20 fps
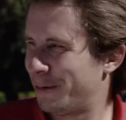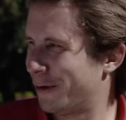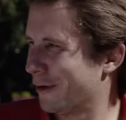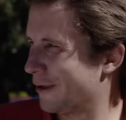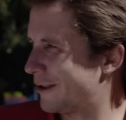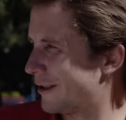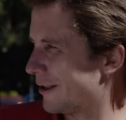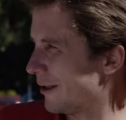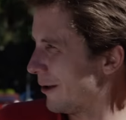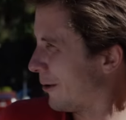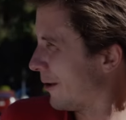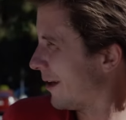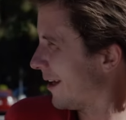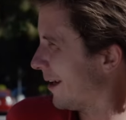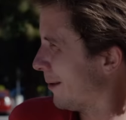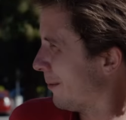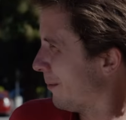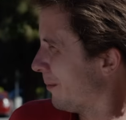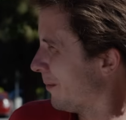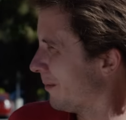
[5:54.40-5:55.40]

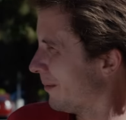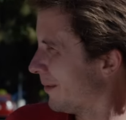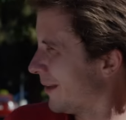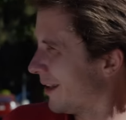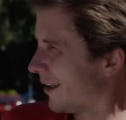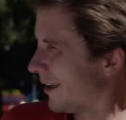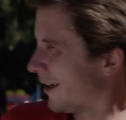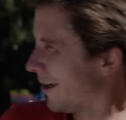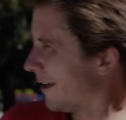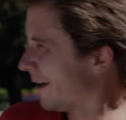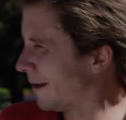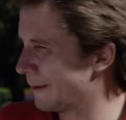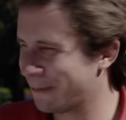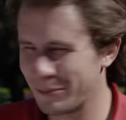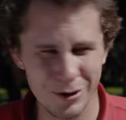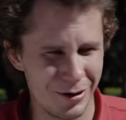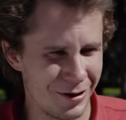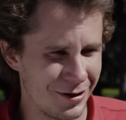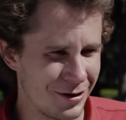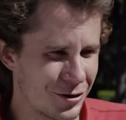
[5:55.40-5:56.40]
plutonium? Uh,
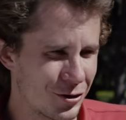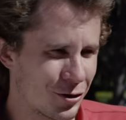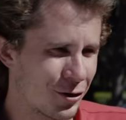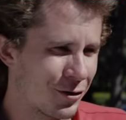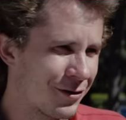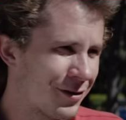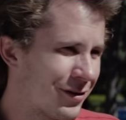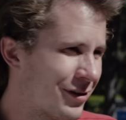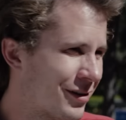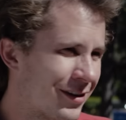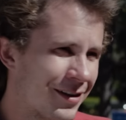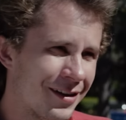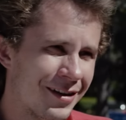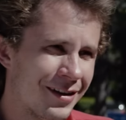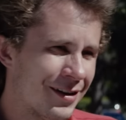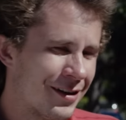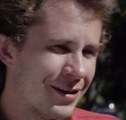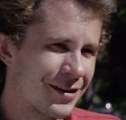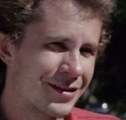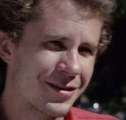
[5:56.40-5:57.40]
pretty sure
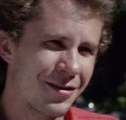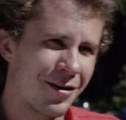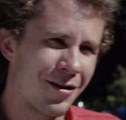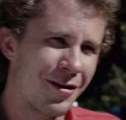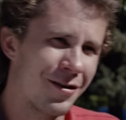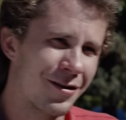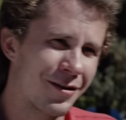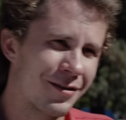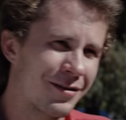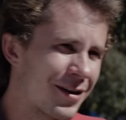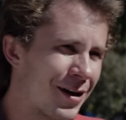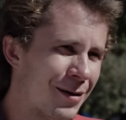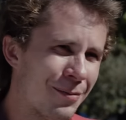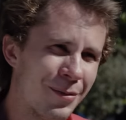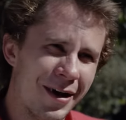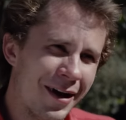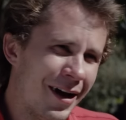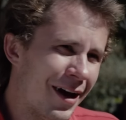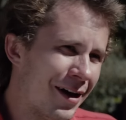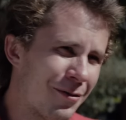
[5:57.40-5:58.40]
hard to
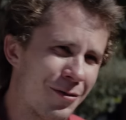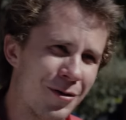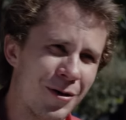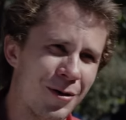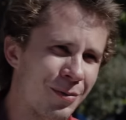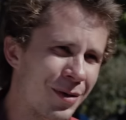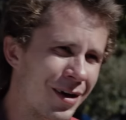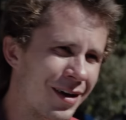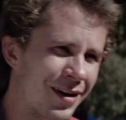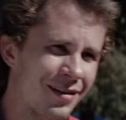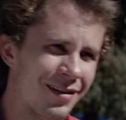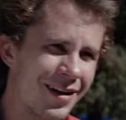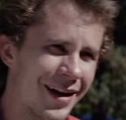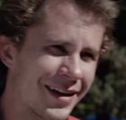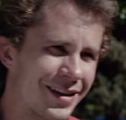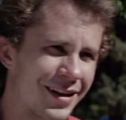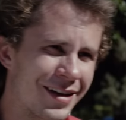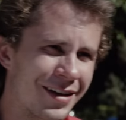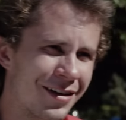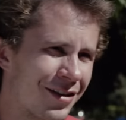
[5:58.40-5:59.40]
come by, I don't know, man,
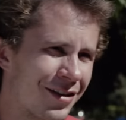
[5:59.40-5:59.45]
like the